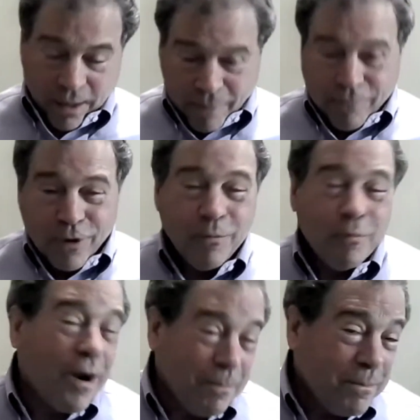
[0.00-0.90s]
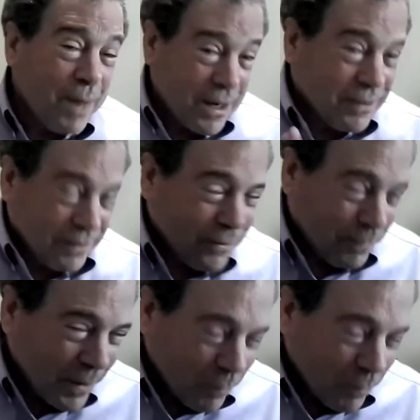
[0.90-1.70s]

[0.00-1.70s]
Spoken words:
Every one made it a little bit